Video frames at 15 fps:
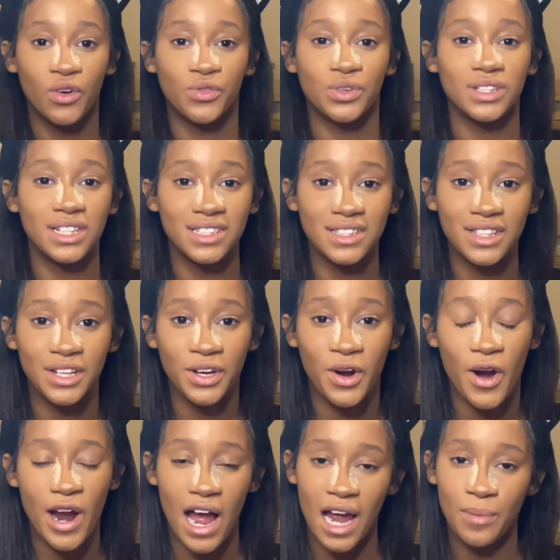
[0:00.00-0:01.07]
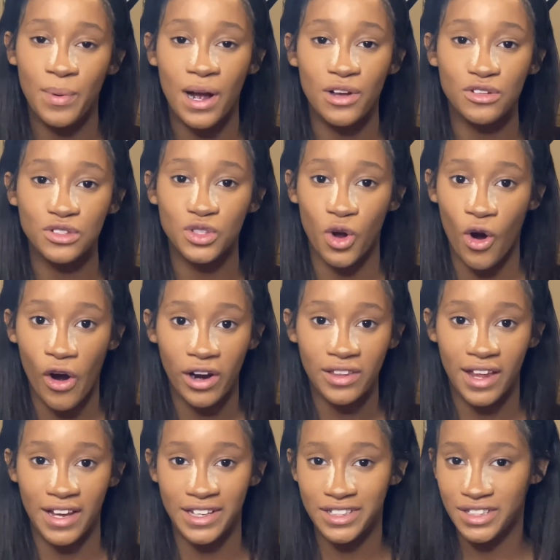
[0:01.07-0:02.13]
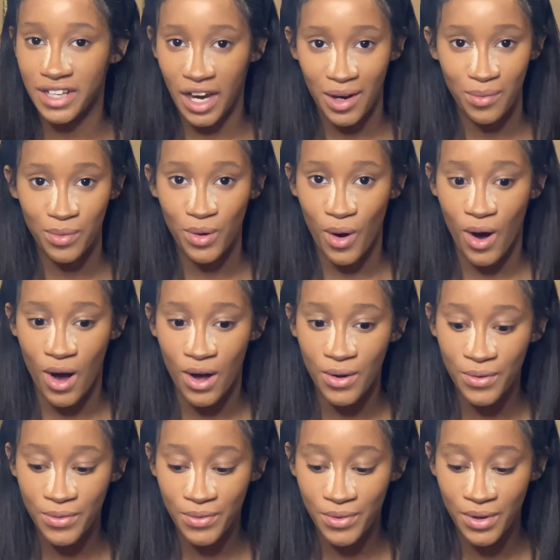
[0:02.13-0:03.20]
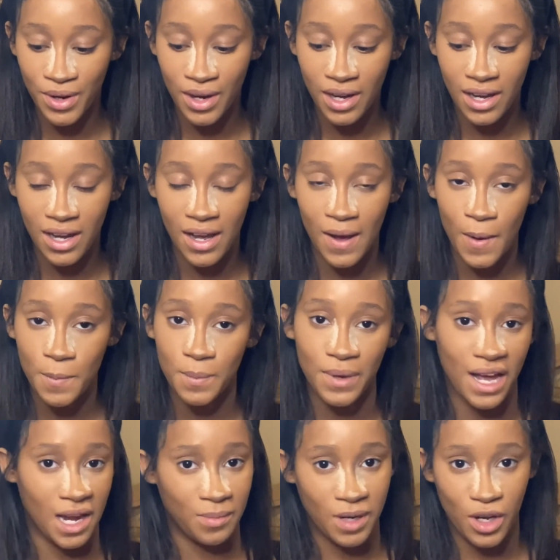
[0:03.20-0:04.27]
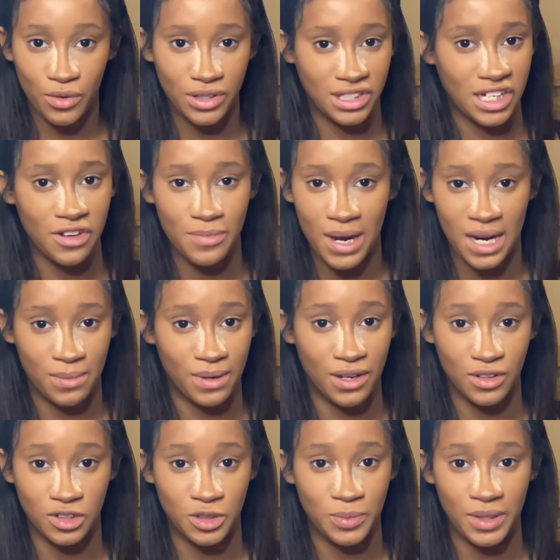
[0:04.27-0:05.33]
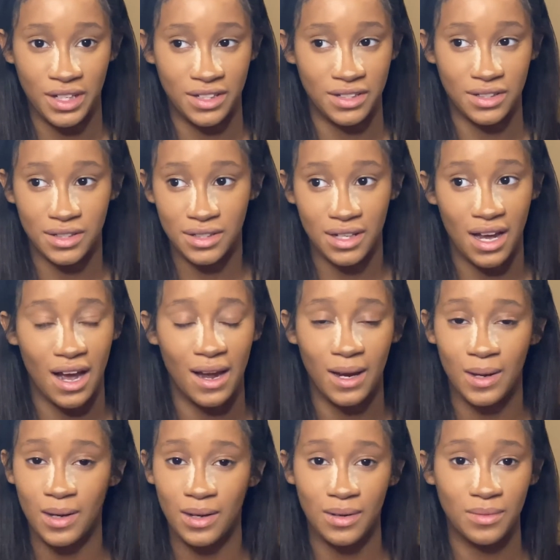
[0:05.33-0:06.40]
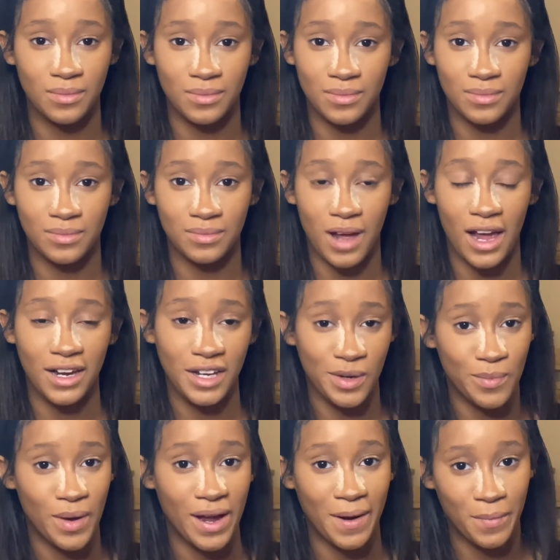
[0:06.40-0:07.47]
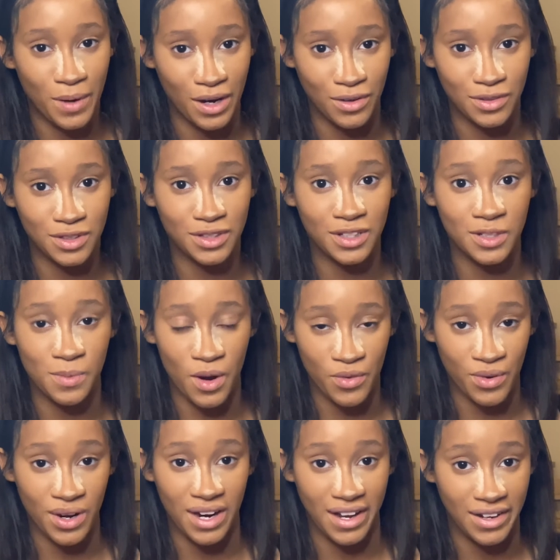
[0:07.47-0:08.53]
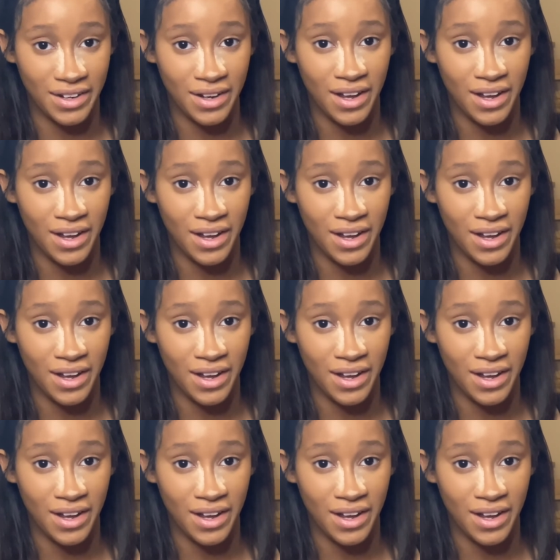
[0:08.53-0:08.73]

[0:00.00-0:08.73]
For this look, her eyebrows are like shaved off, but I'm not going to shave my eyebrows because I need my eyebrows because my forehead.